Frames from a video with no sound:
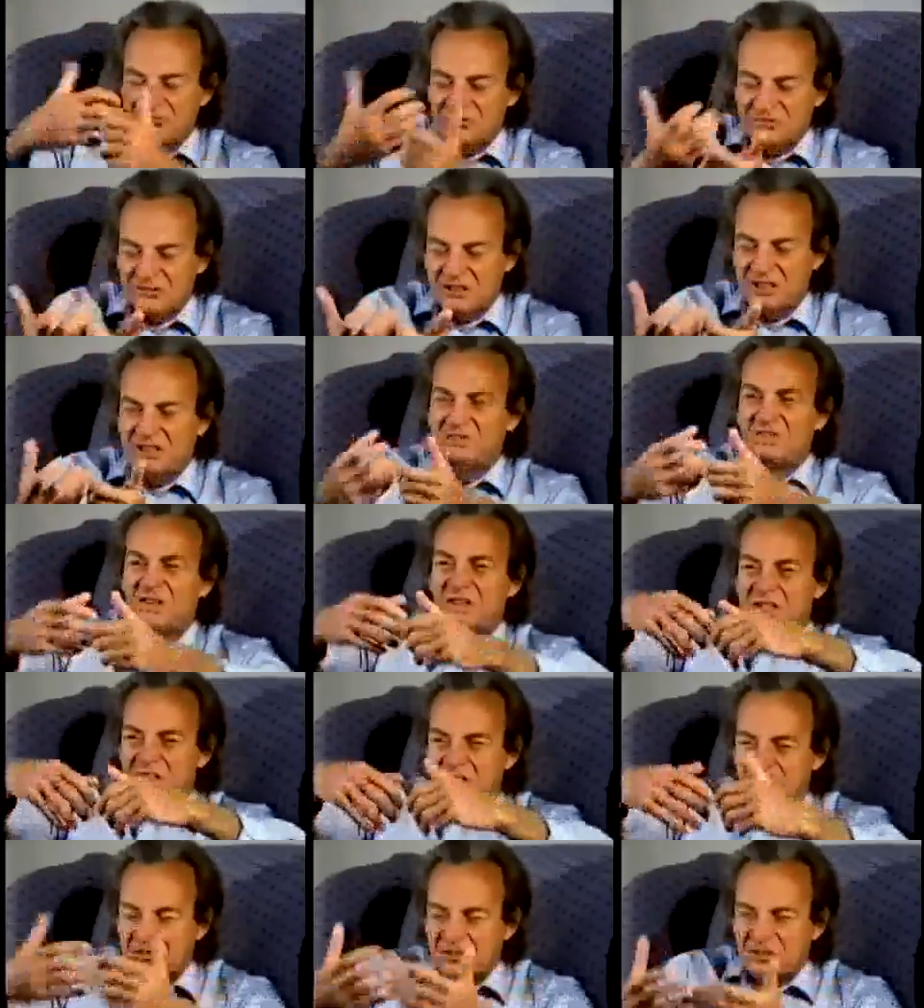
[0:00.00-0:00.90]
give
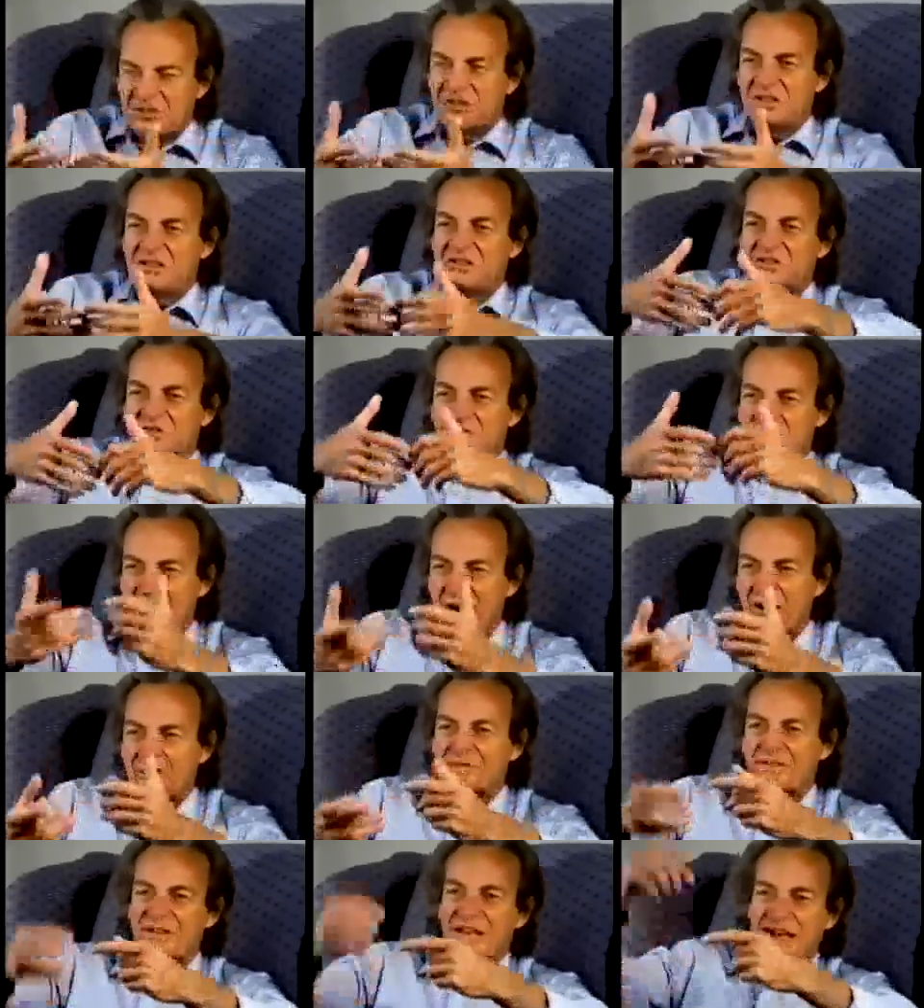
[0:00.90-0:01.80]
in to the
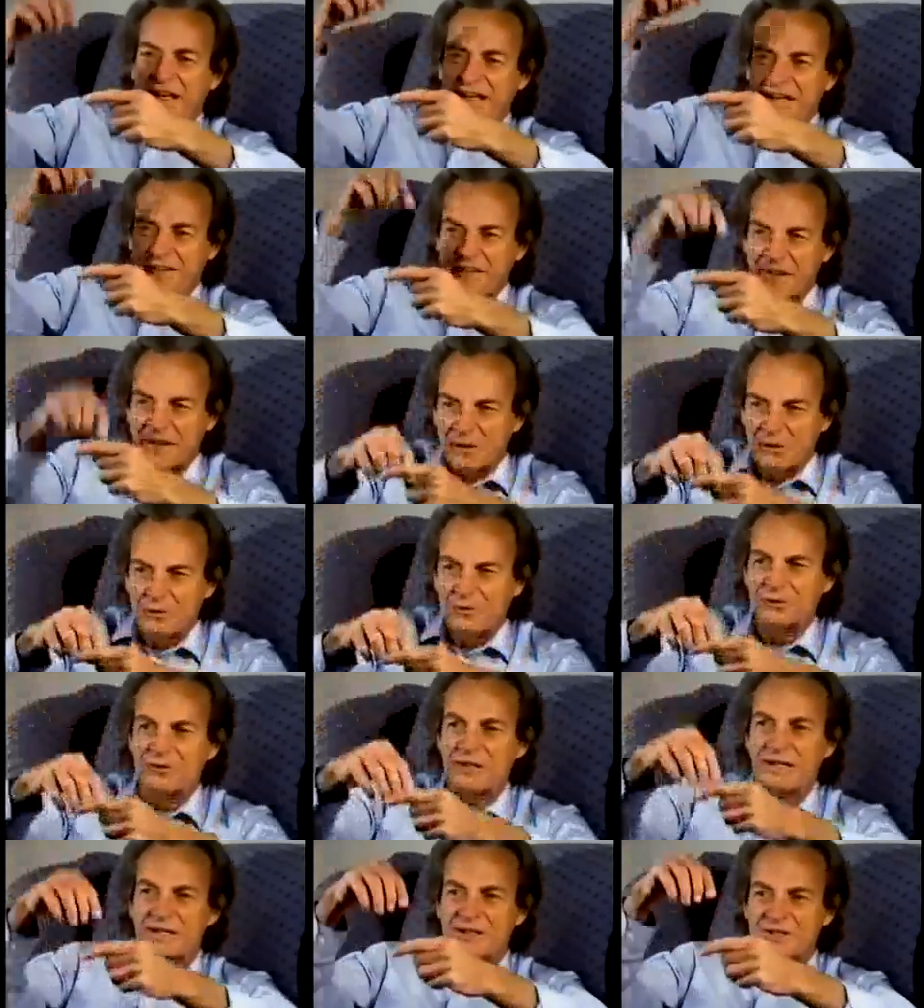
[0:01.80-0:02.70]
soft like, and they lose
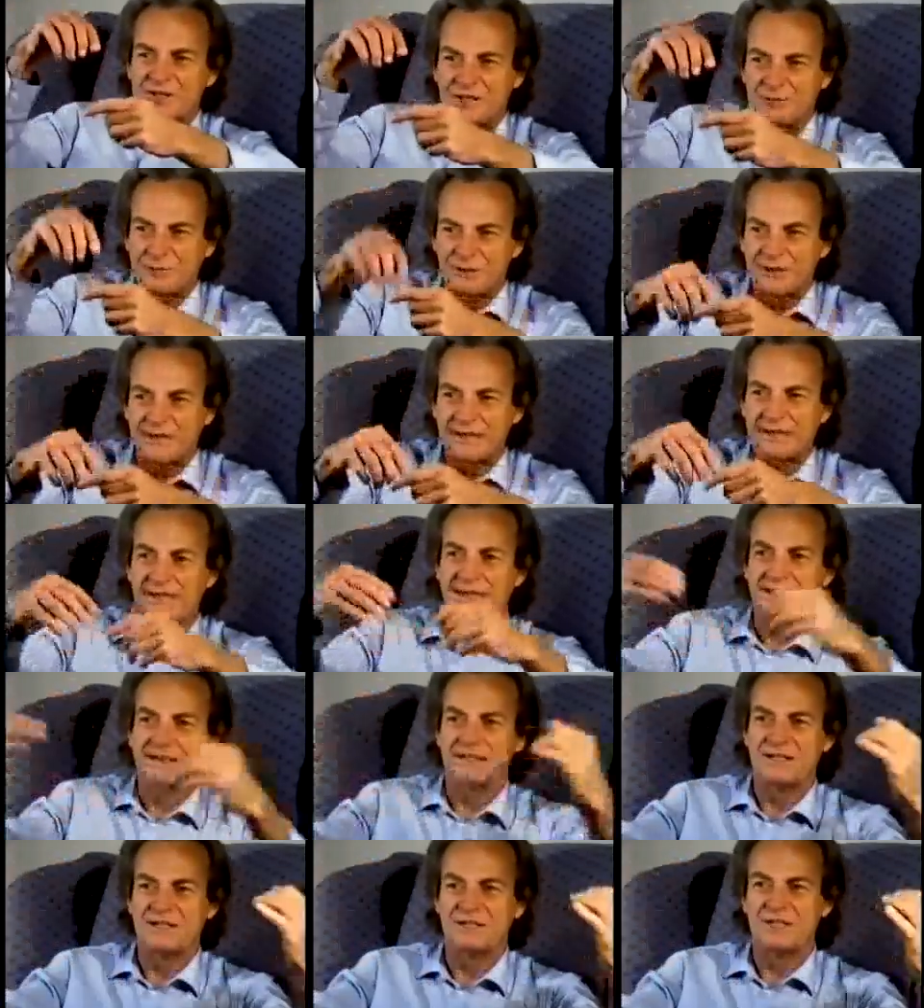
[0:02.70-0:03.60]
energy when they hit
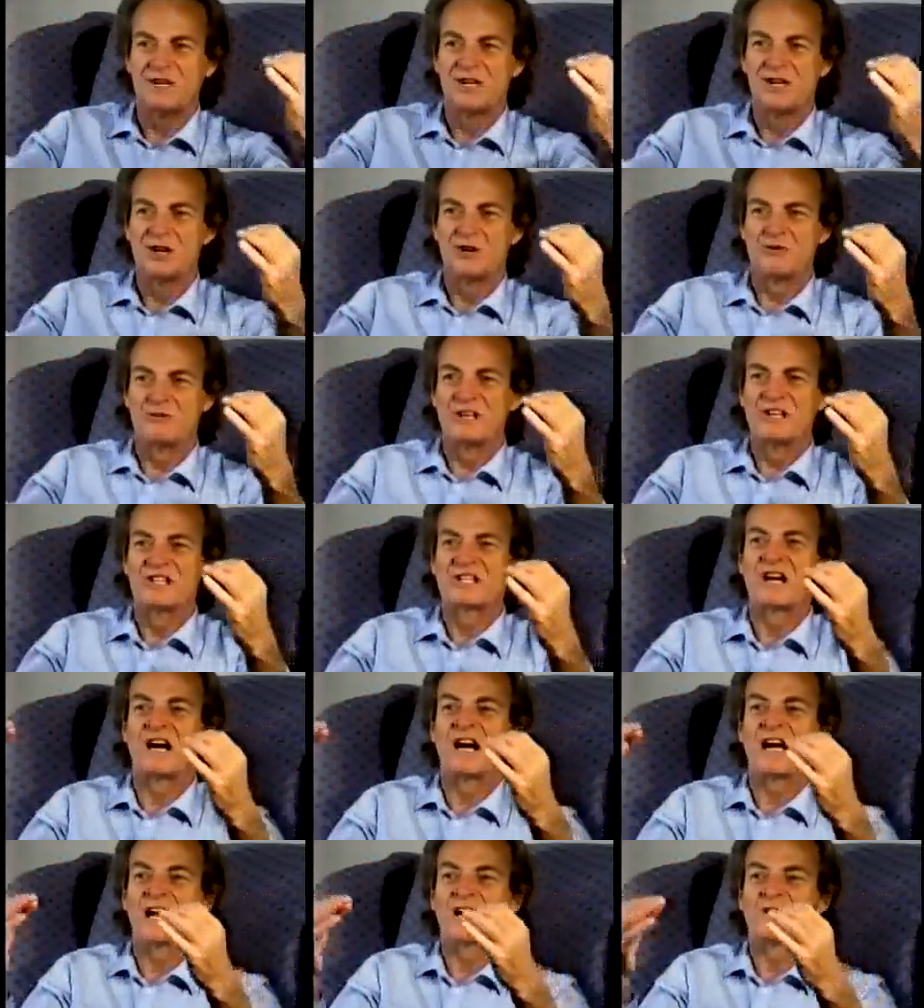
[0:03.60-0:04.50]
these
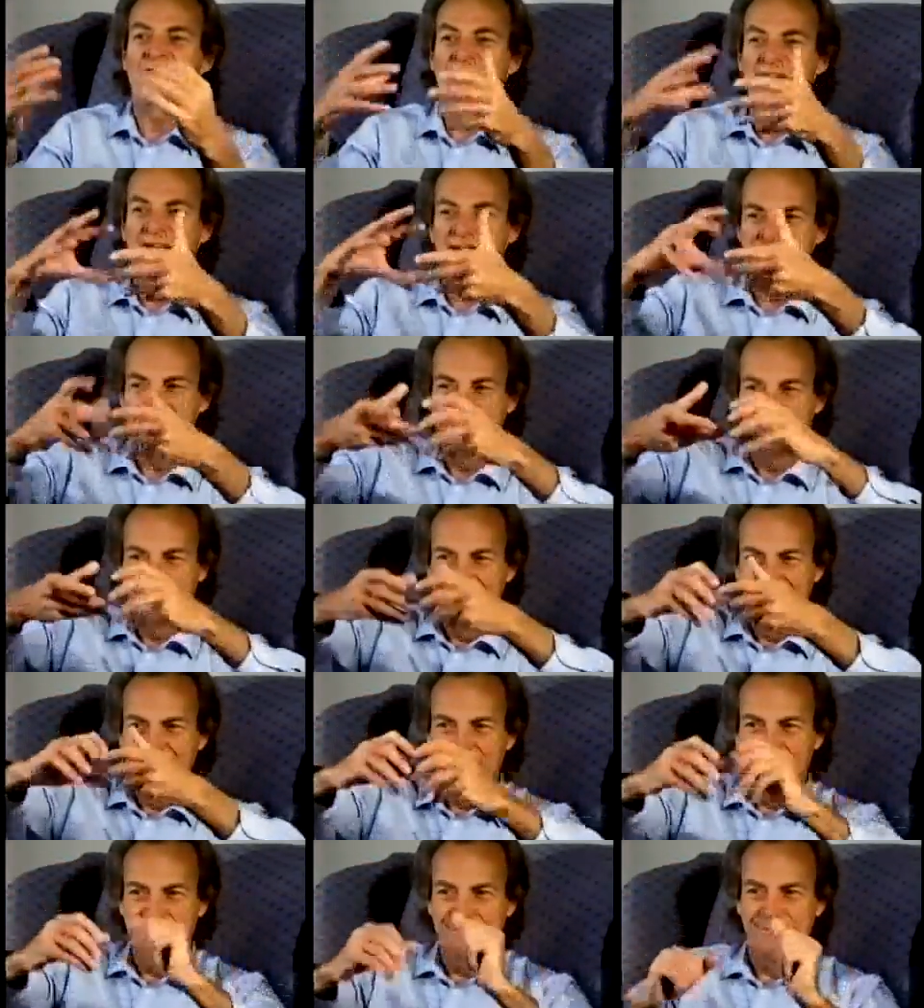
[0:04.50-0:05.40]
retiring
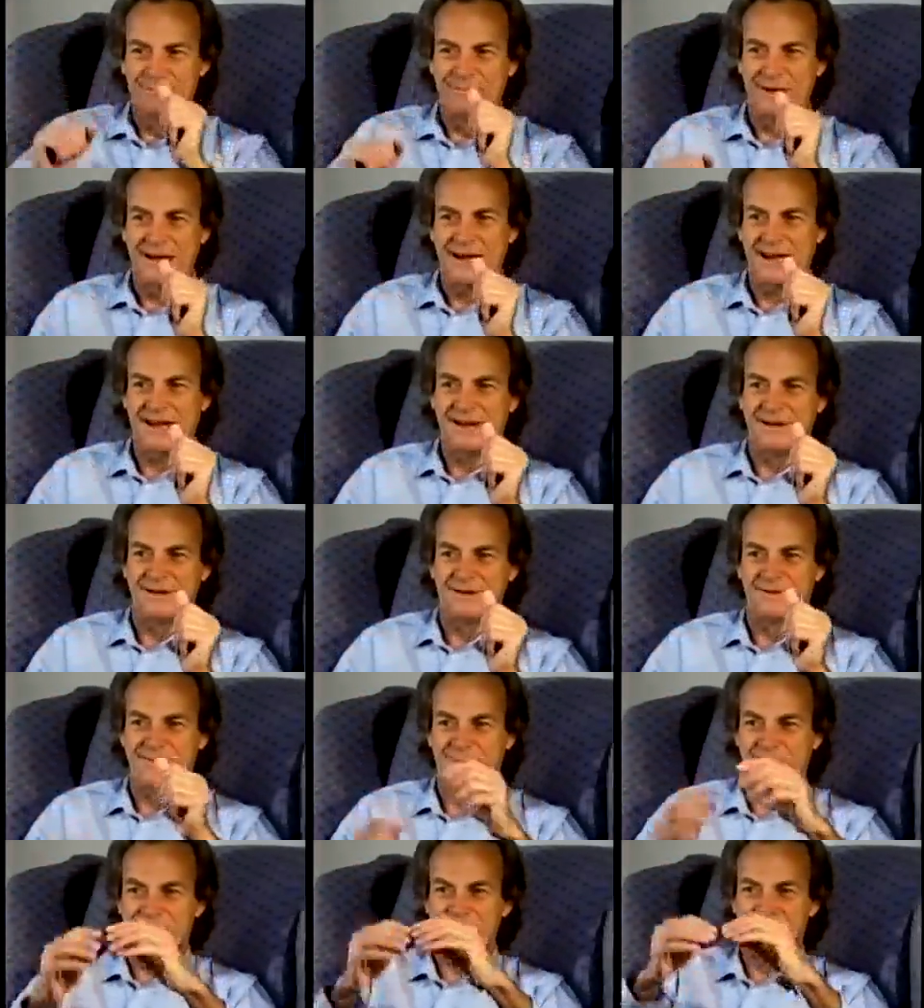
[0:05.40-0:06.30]
band,
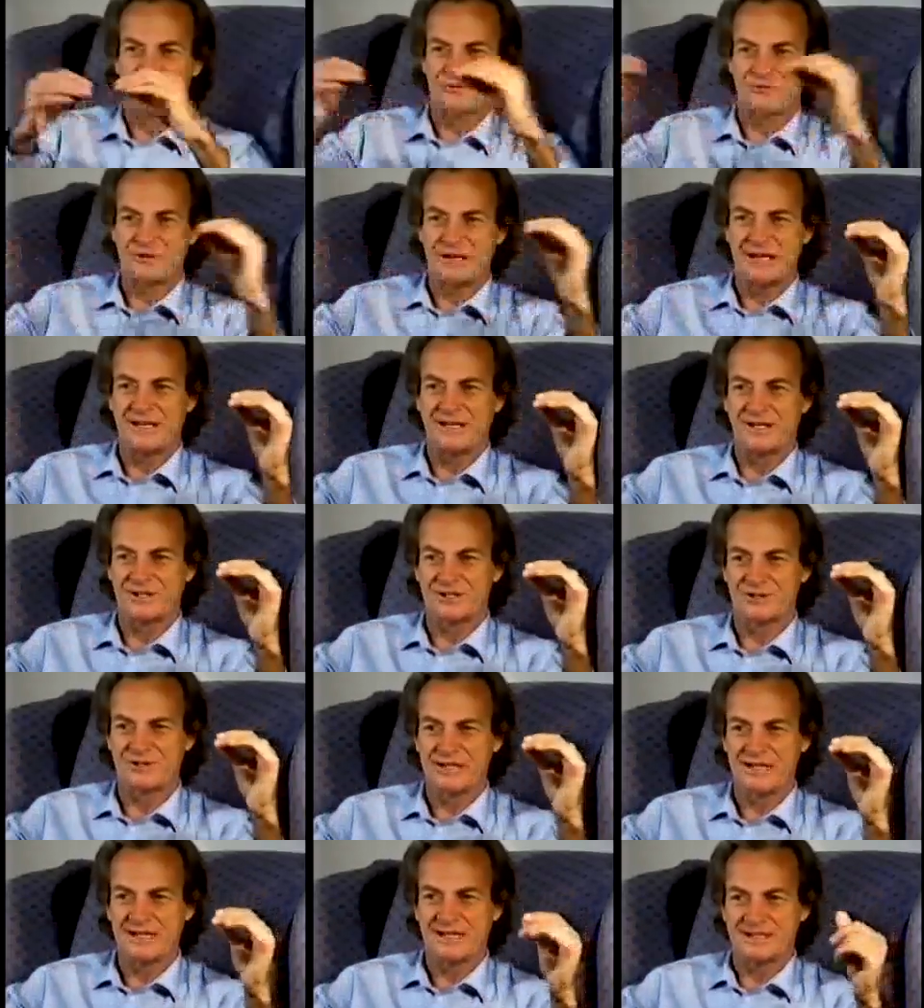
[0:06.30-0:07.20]
string,
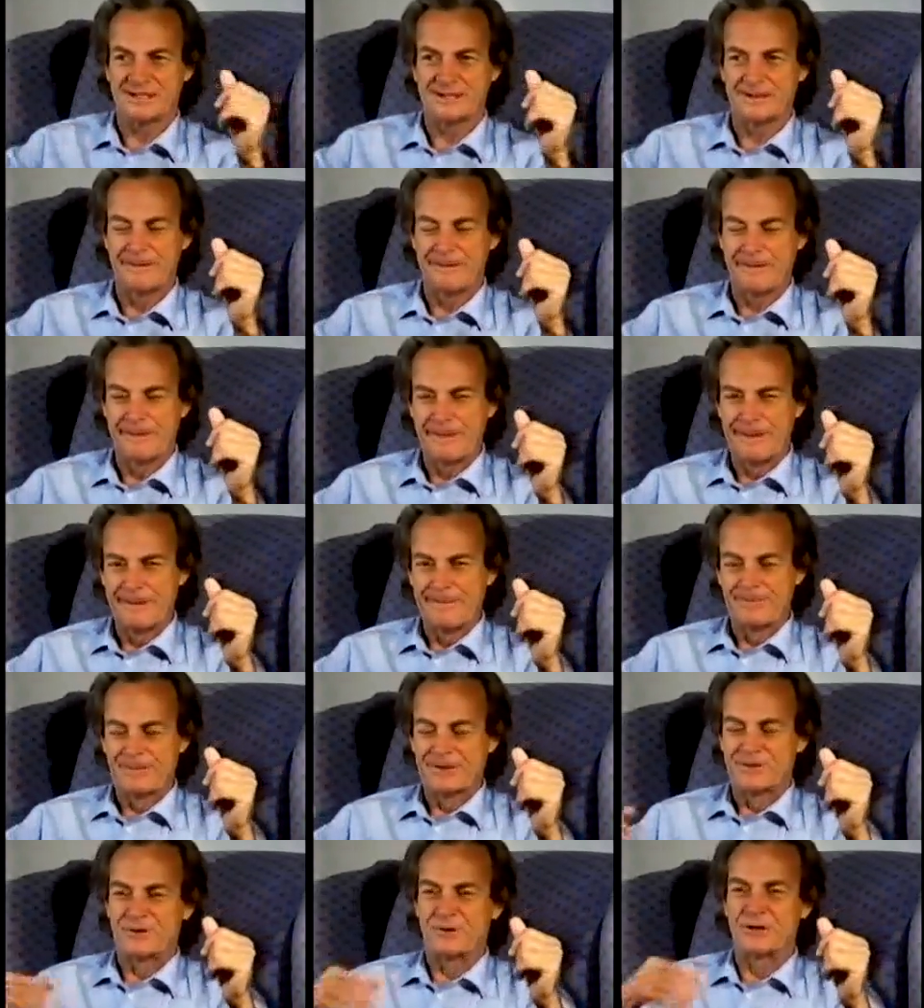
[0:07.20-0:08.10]
strings.
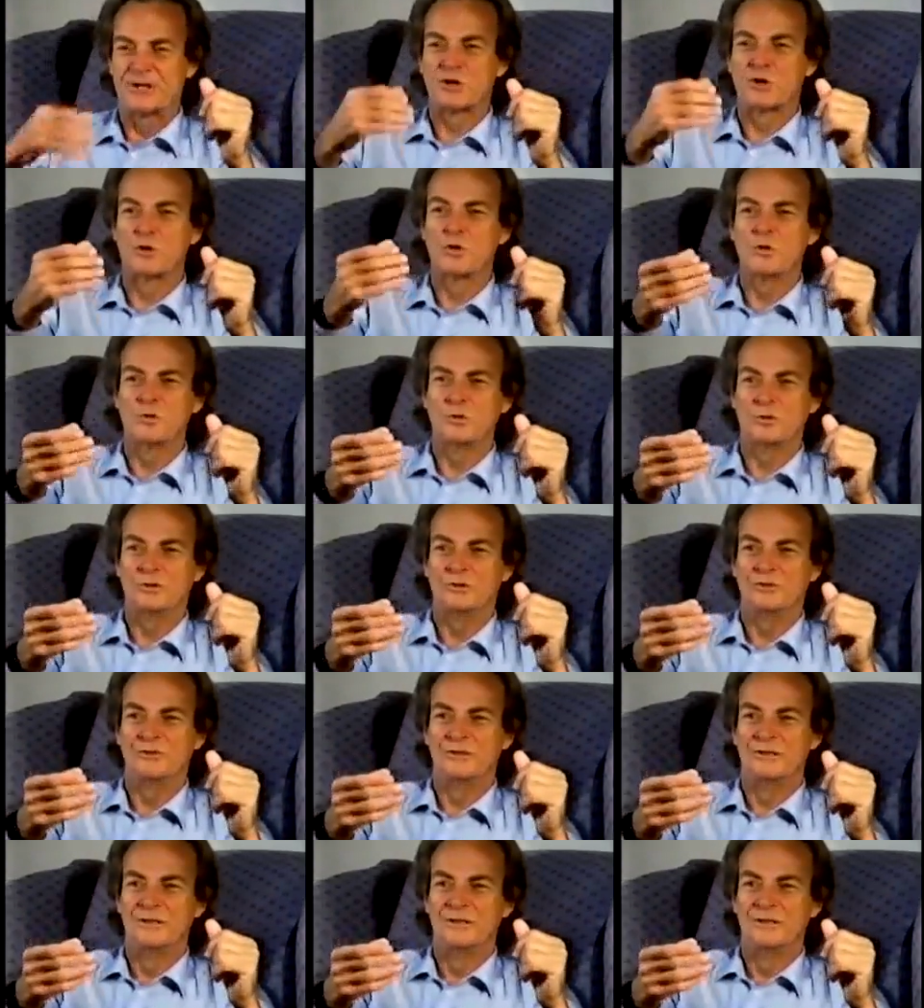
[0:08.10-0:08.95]
So it cools.